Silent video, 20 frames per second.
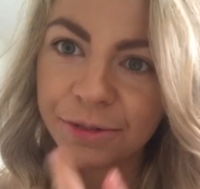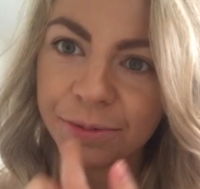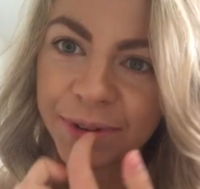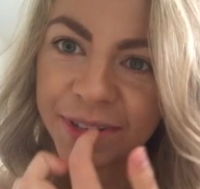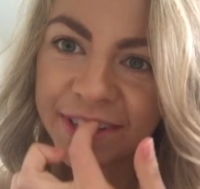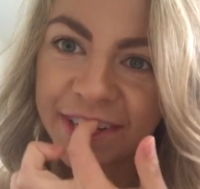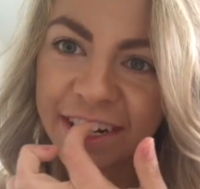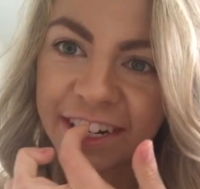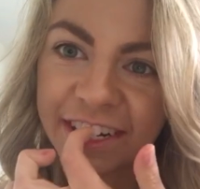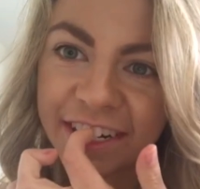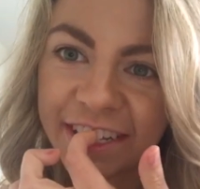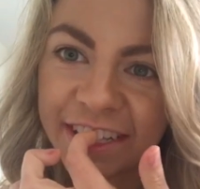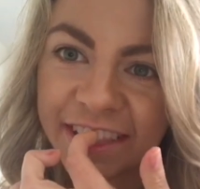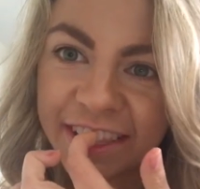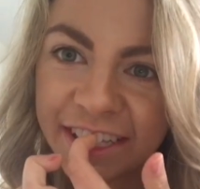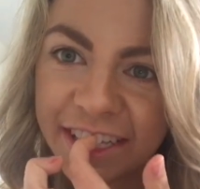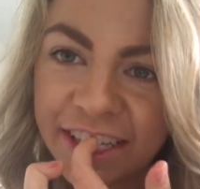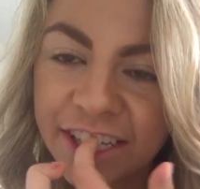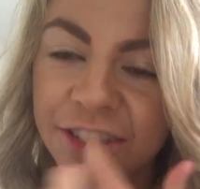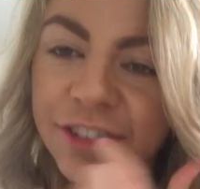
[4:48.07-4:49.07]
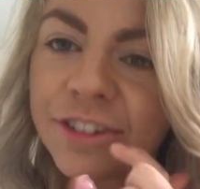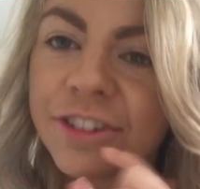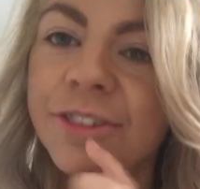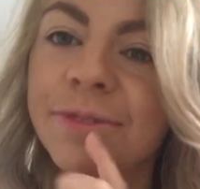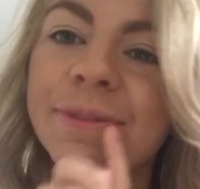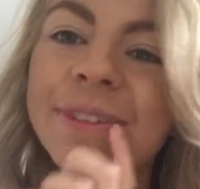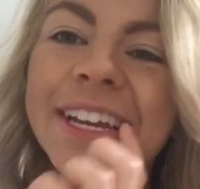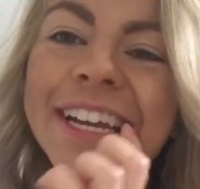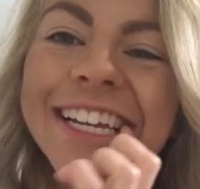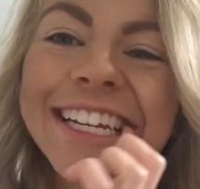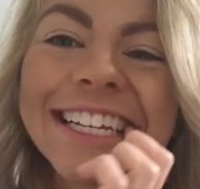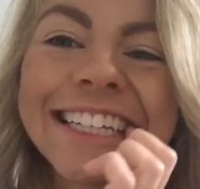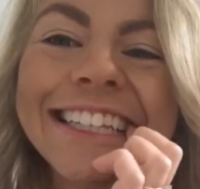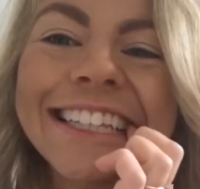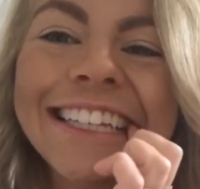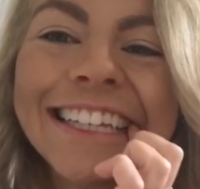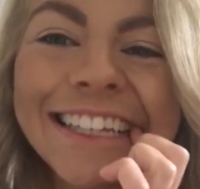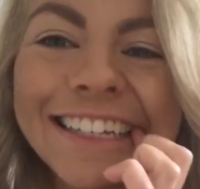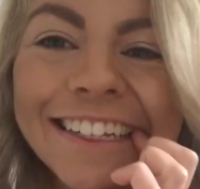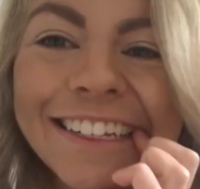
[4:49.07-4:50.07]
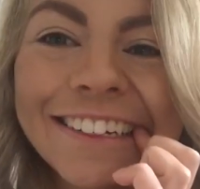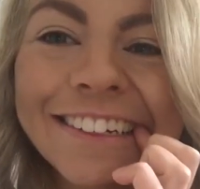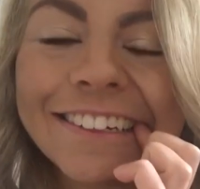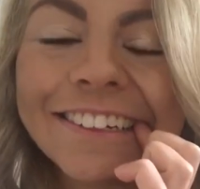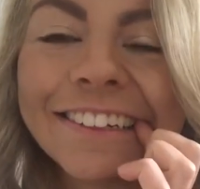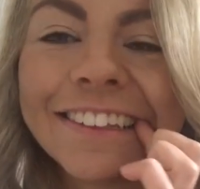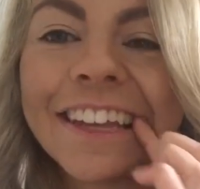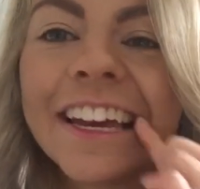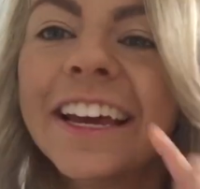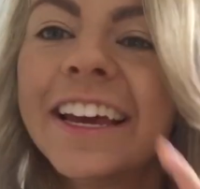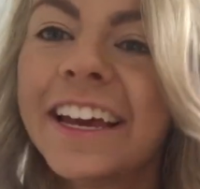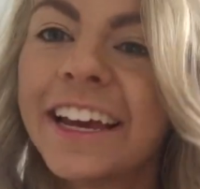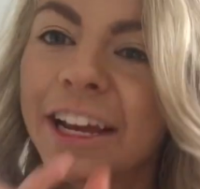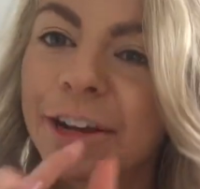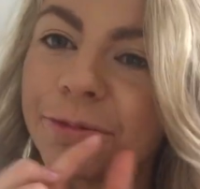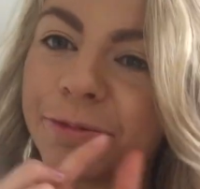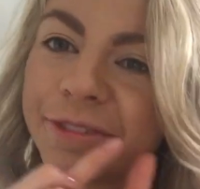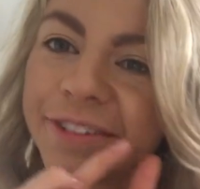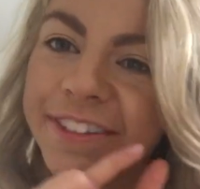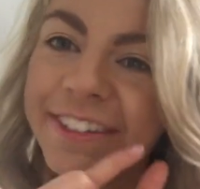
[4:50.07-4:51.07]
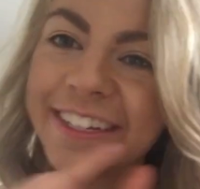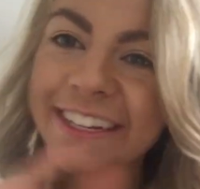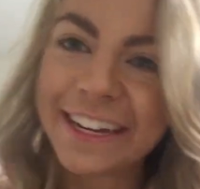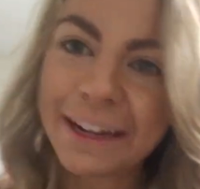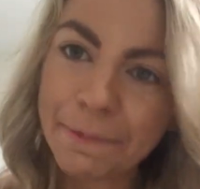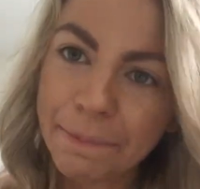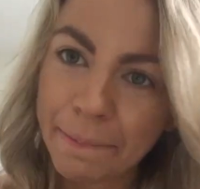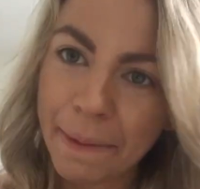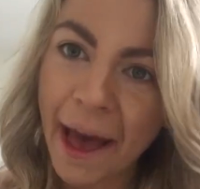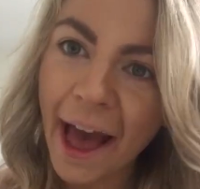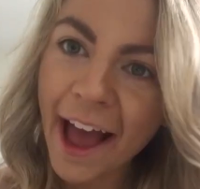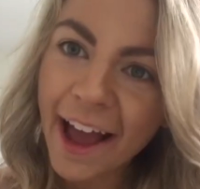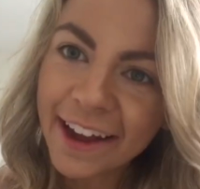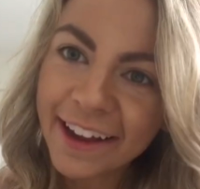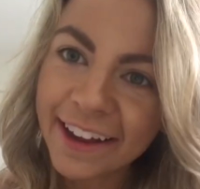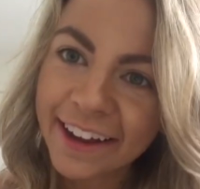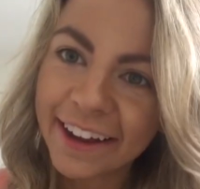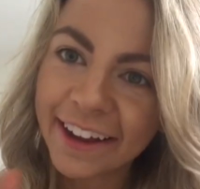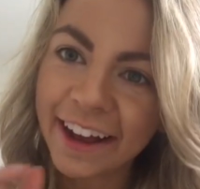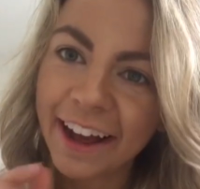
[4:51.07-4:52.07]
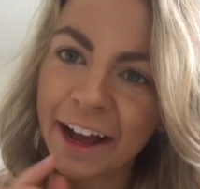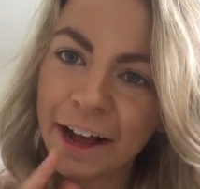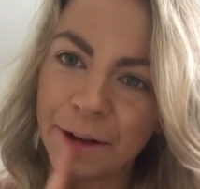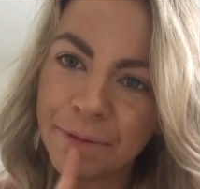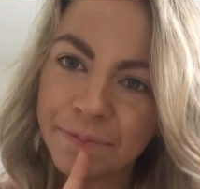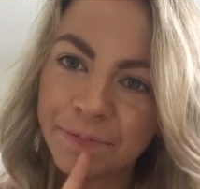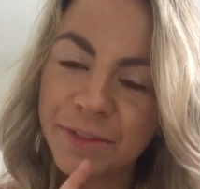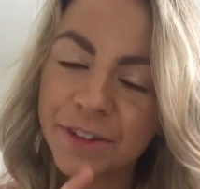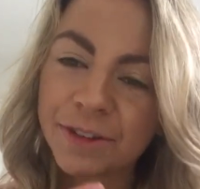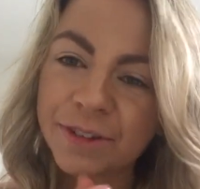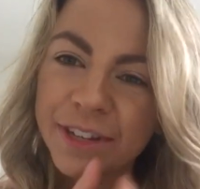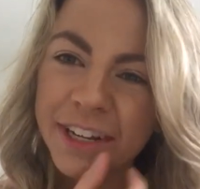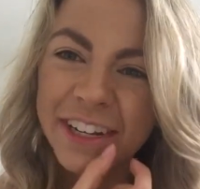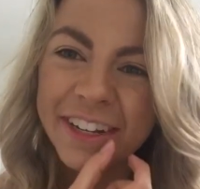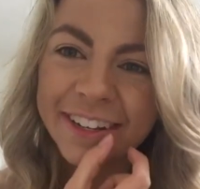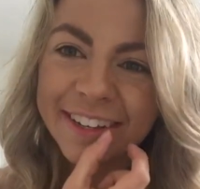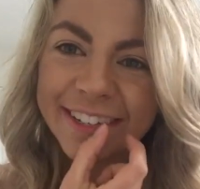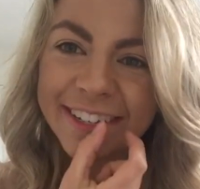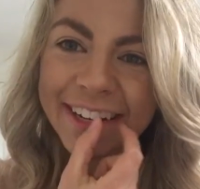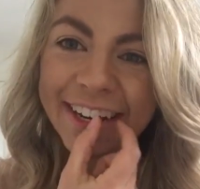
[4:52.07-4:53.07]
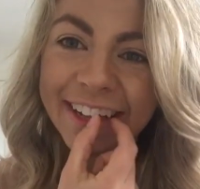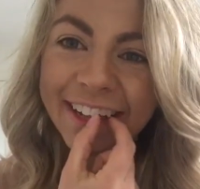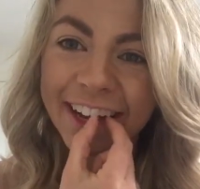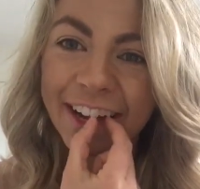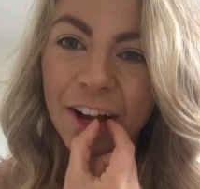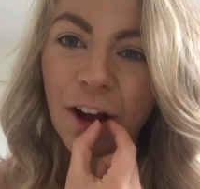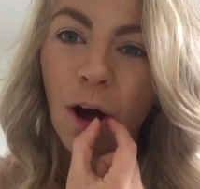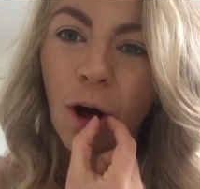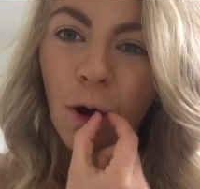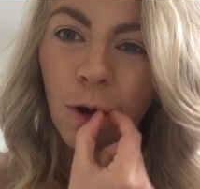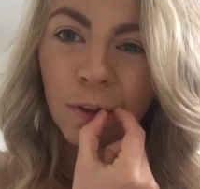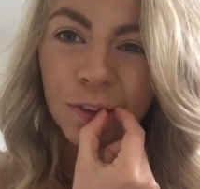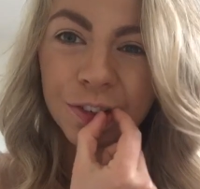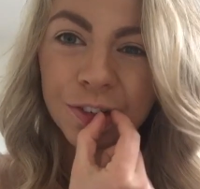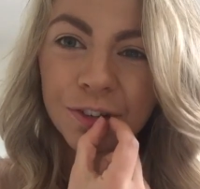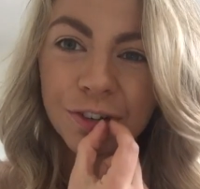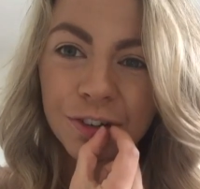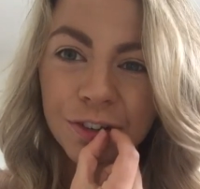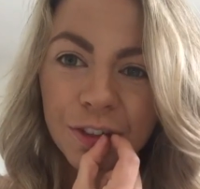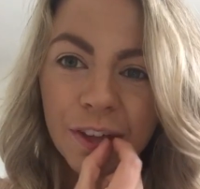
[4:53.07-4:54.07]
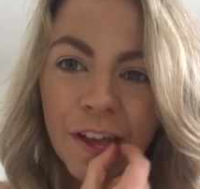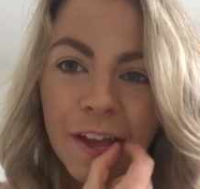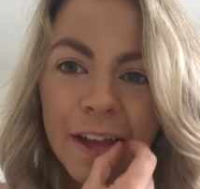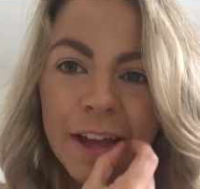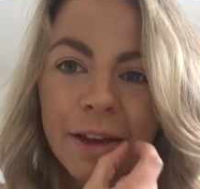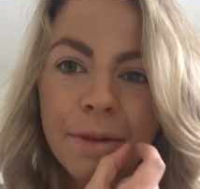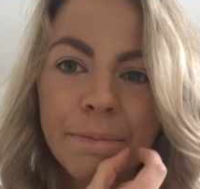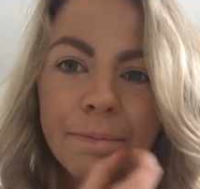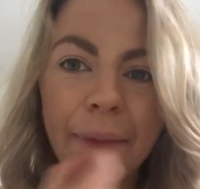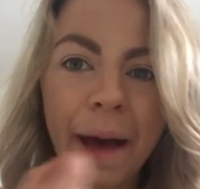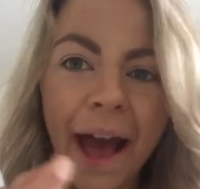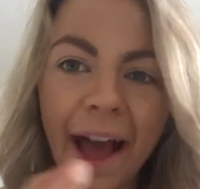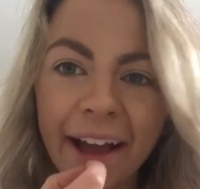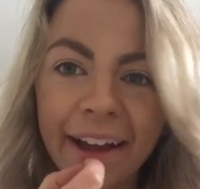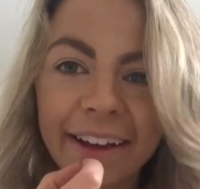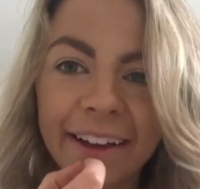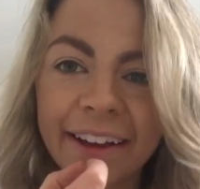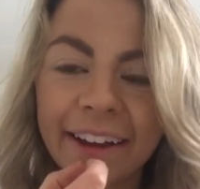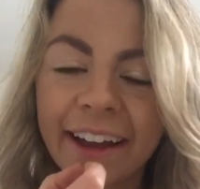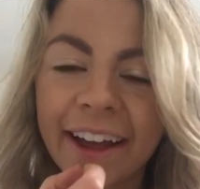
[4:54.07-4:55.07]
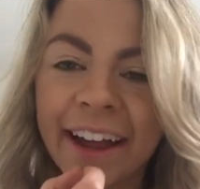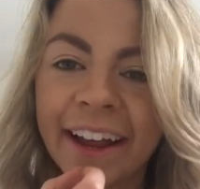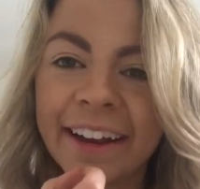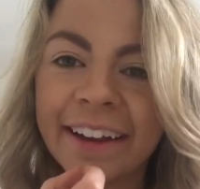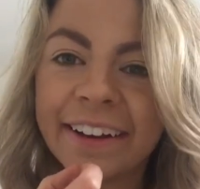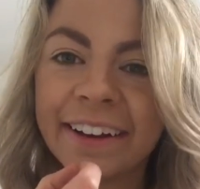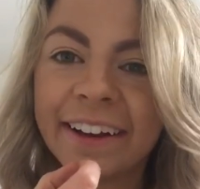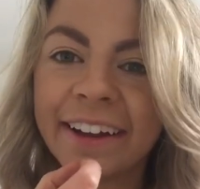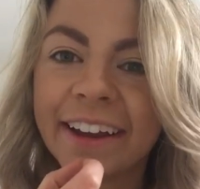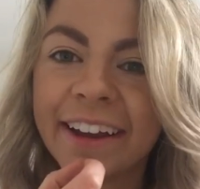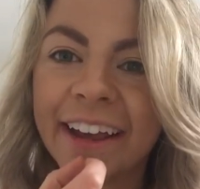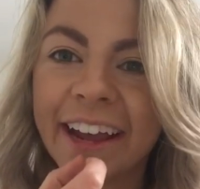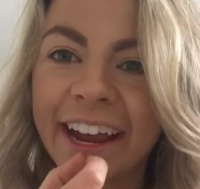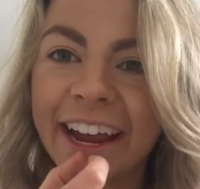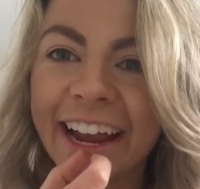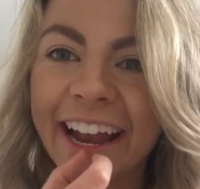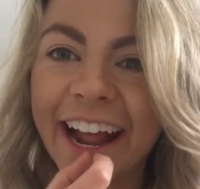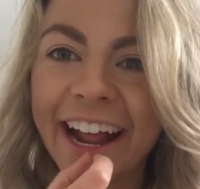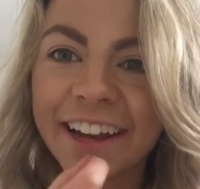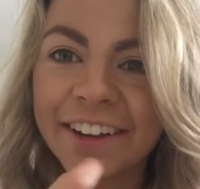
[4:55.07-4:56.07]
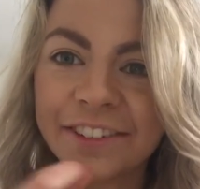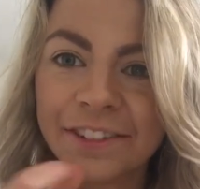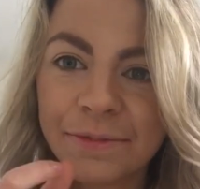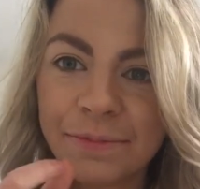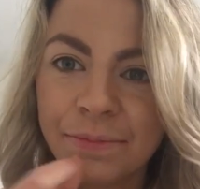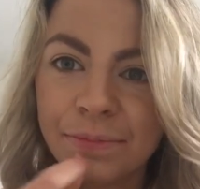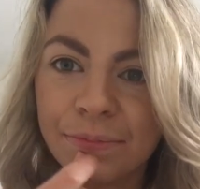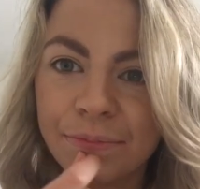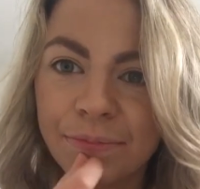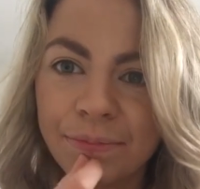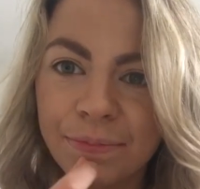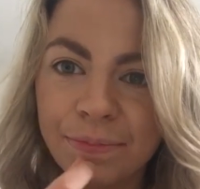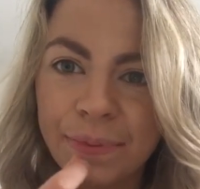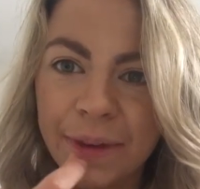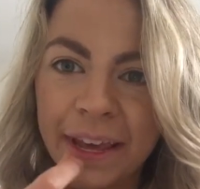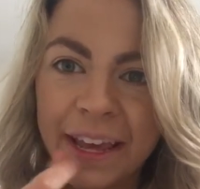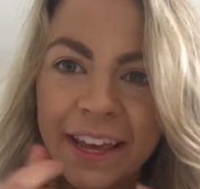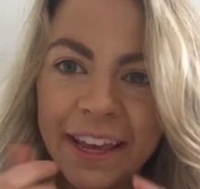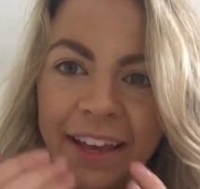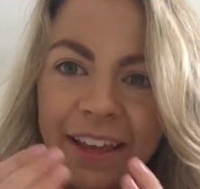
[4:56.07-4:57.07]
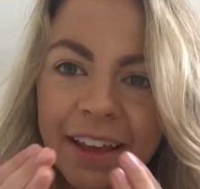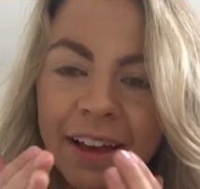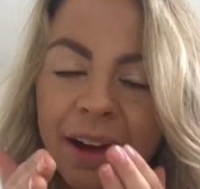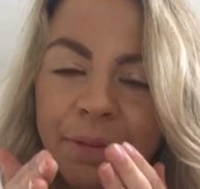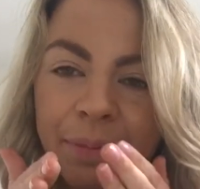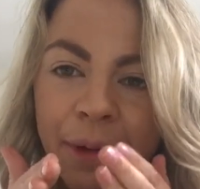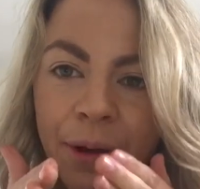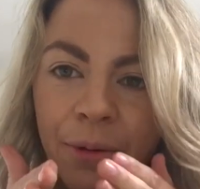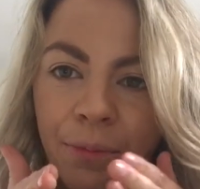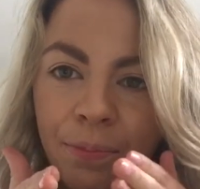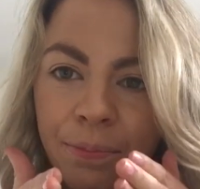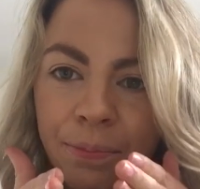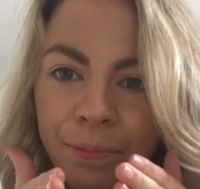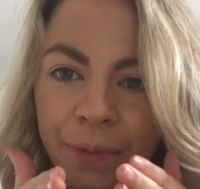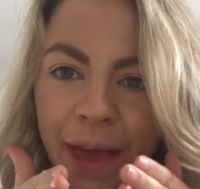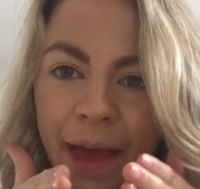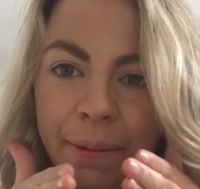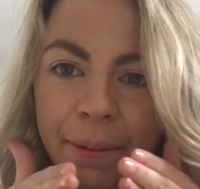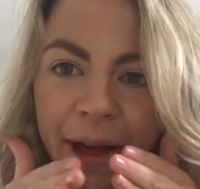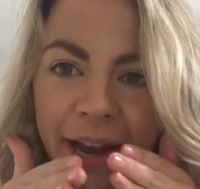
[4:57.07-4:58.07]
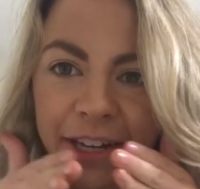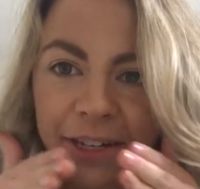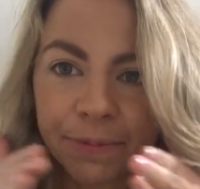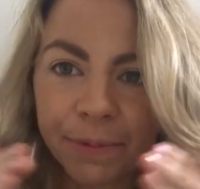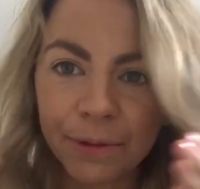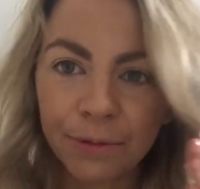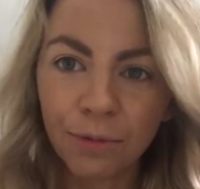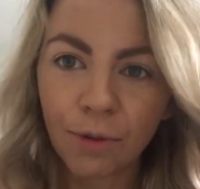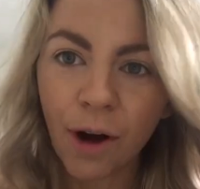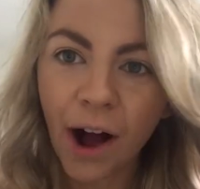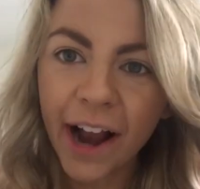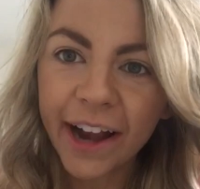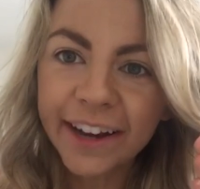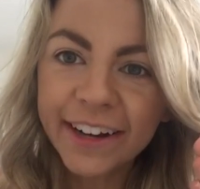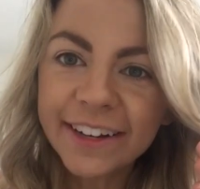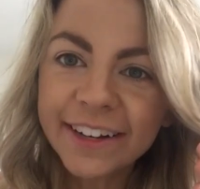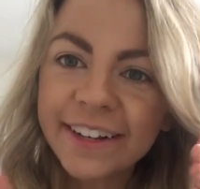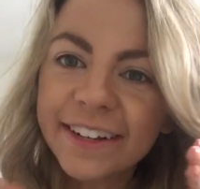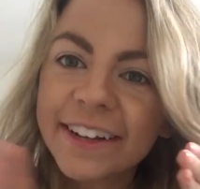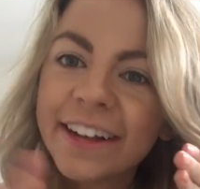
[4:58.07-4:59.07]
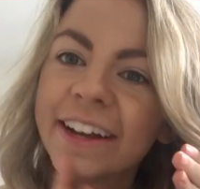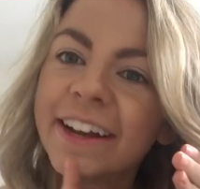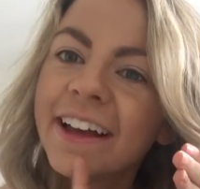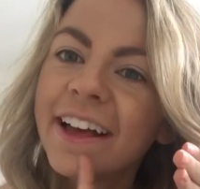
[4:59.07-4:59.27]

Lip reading: It wasn't actually this tooth, it was actually this tooth. It was sitting back, so it was actually sitting like a whole tooth back, and it had to be, my gap had to be widened.